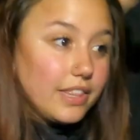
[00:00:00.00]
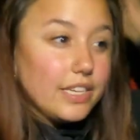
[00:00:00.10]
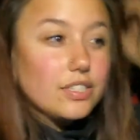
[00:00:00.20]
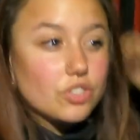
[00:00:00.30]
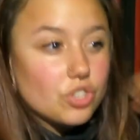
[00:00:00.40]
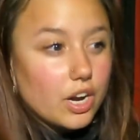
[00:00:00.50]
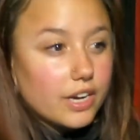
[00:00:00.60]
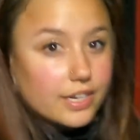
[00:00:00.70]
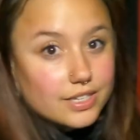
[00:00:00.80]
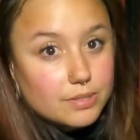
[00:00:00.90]
this truck
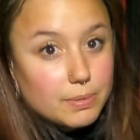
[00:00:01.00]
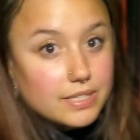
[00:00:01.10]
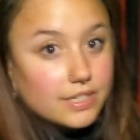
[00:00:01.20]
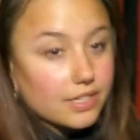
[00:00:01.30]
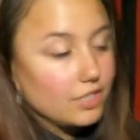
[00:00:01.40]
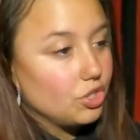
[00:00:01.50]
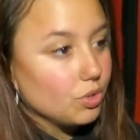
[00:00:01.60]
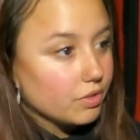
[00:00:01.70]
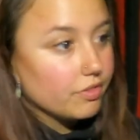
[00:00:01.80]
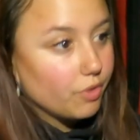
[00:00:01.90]
is basically
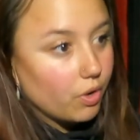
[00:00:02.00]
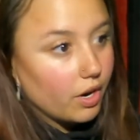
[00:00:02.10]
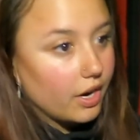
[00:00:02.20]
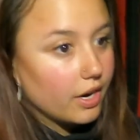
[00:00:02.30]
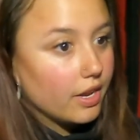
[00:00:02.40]
tuned for